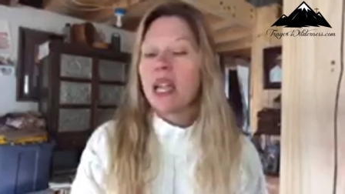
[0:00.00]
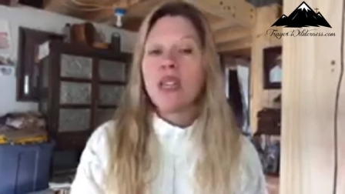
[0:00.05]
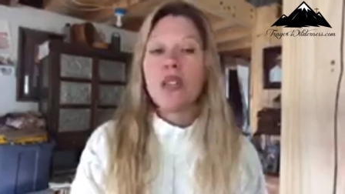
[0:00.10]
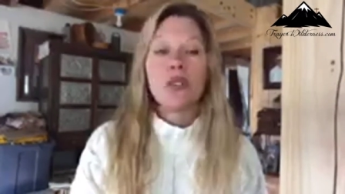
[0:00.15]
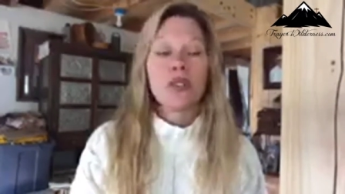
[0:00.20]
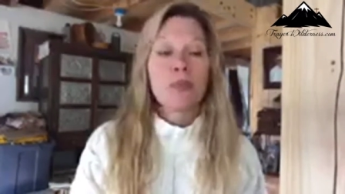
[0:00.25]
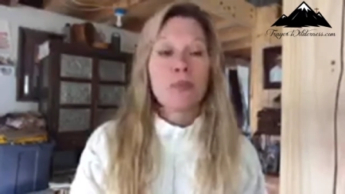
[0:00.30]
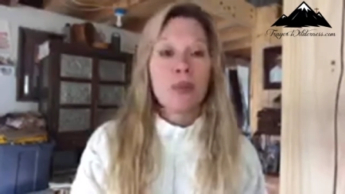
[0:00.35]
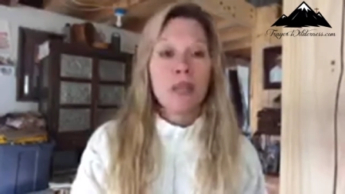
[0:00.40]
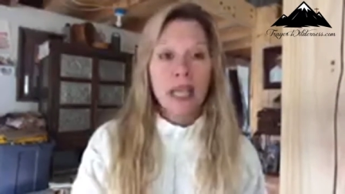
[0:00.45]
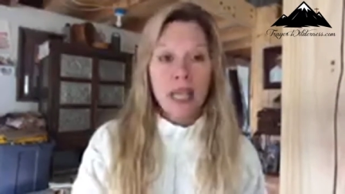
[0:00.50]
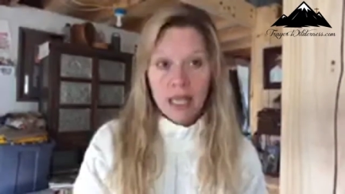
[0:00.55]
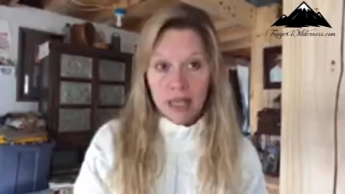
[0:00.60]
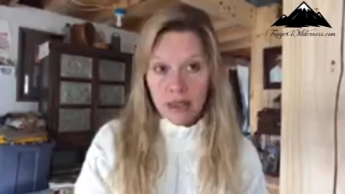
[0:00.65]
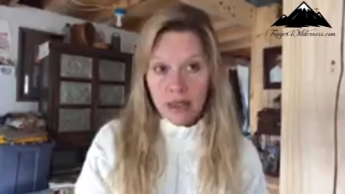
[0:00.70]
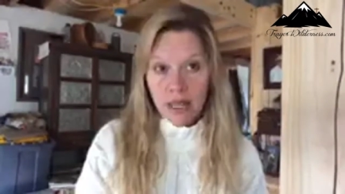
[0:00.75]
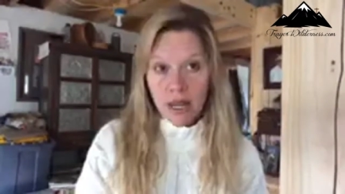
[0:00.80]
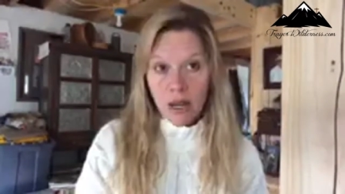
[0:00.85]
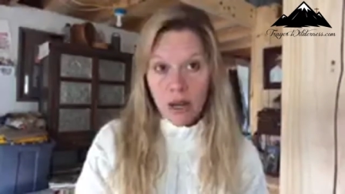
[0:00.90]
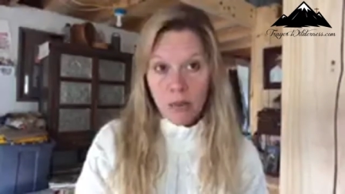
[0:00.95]
I use
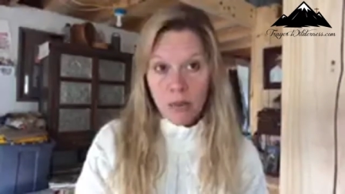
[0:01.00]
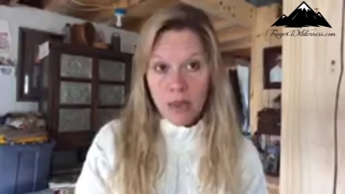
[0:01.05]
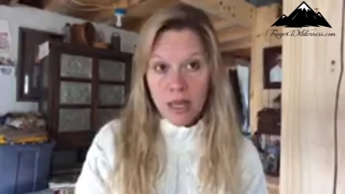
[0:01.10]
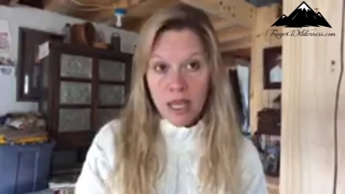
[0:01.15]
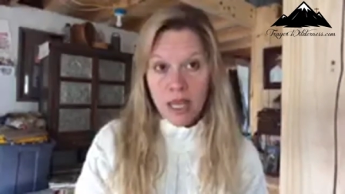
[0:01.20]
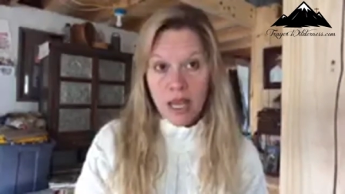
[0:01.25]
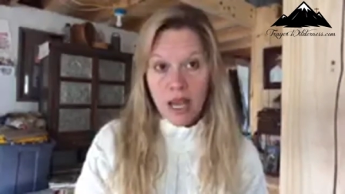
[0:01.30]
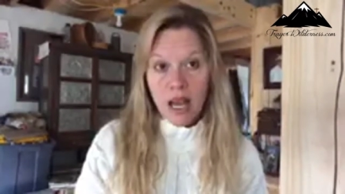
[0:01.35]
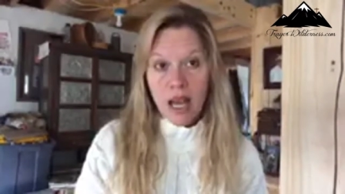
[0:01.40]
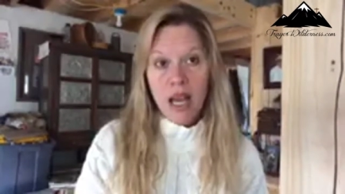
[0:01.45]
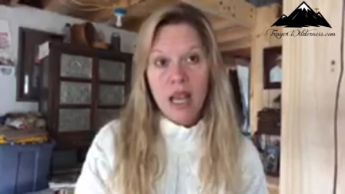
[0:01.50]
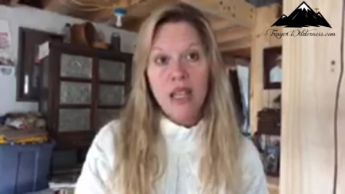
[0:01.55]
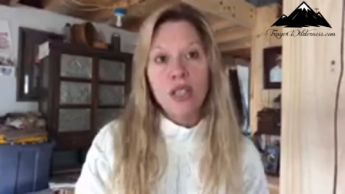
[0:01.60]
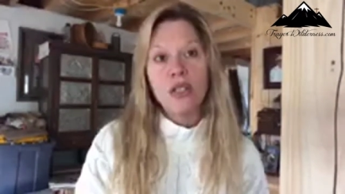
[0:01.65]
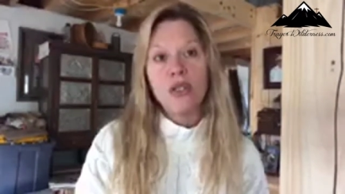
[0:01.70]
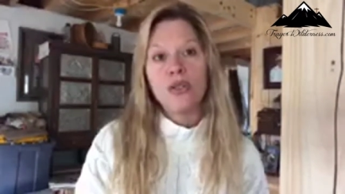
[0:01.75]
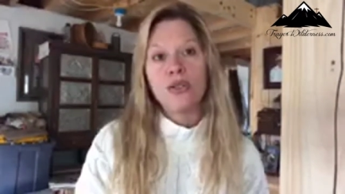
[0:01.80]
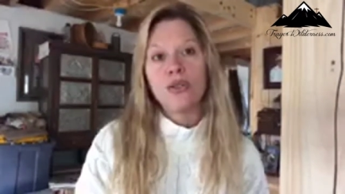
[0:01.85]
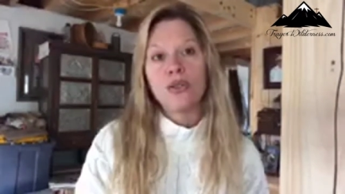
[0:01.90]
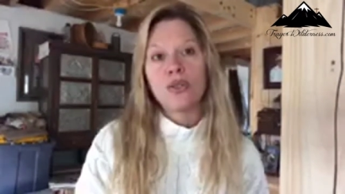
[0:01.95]
plant therapy, I
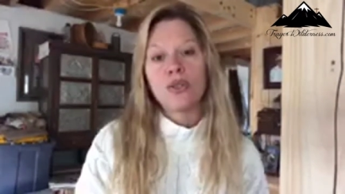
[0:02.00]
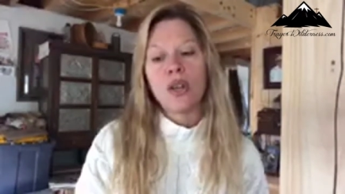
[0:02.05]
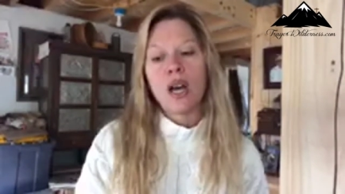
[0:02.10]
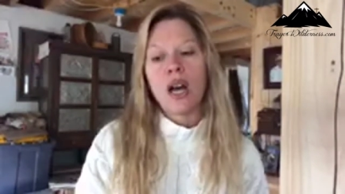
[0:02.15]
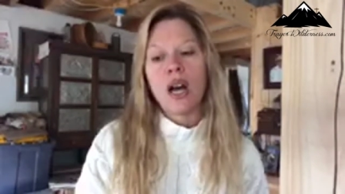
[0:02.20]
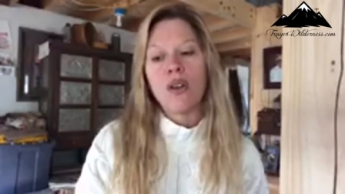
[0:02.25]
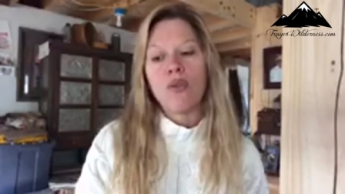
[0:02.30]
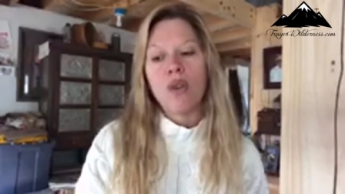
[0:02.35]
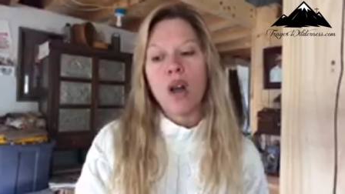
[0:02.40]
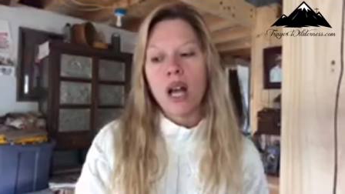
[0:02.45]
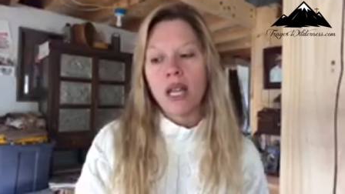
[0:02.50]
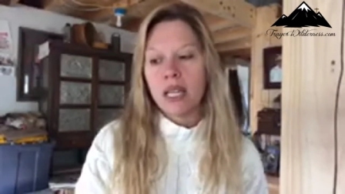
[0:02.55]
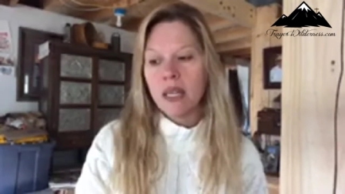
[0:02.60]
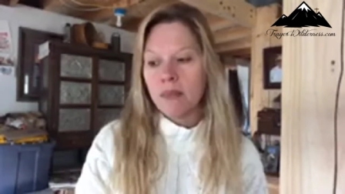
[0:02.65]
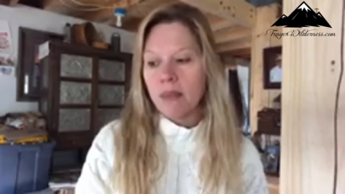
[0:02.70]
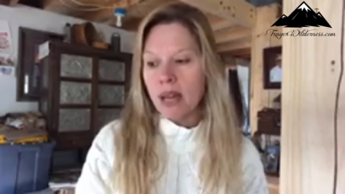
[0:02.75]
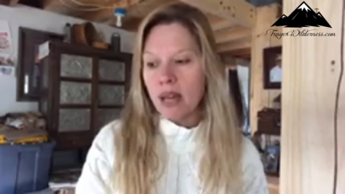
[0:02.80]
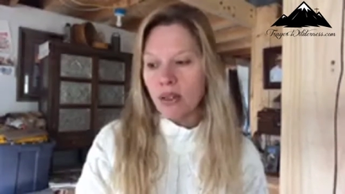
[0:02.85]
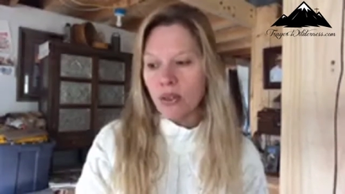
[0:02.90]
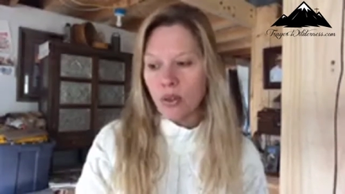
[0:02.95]
use uh, Rocky
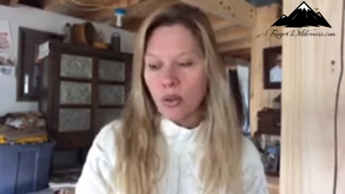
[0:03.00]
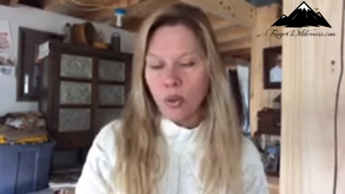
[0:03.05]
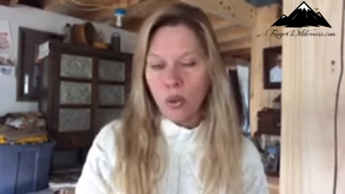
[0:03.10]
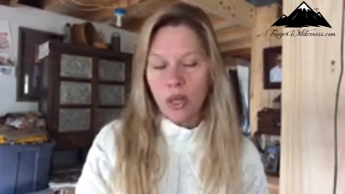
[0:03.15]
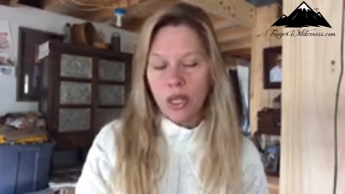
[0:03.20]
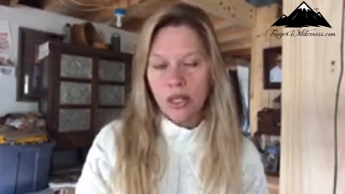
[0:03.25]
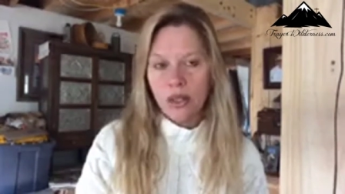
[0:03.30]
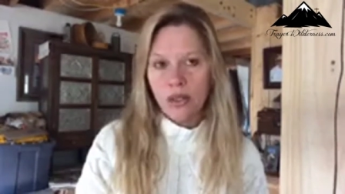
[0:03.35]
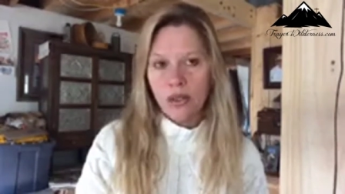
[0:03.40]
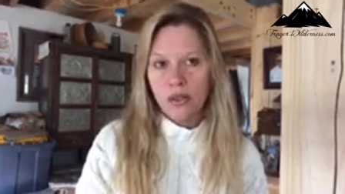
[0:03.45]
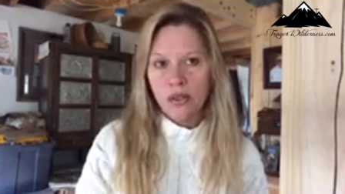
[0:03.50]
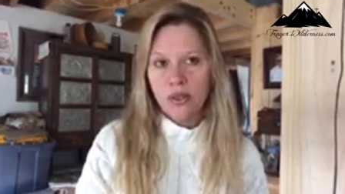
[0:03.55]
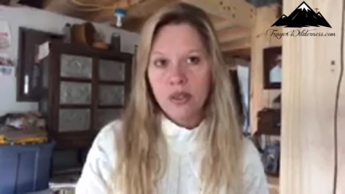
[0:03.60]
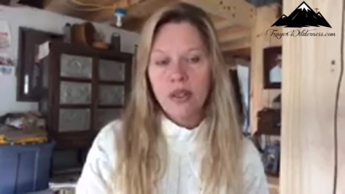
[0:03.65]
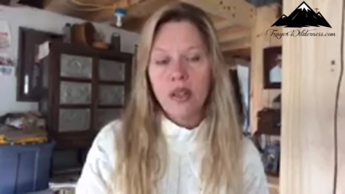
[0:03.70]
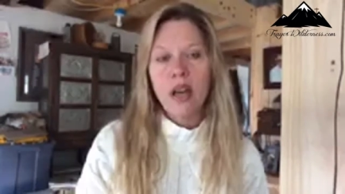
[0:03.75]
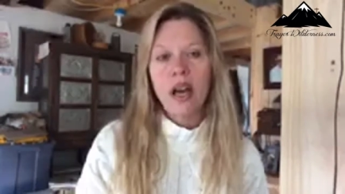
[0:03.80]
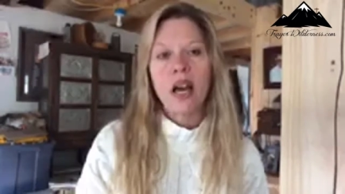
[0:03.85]
Mountain oils,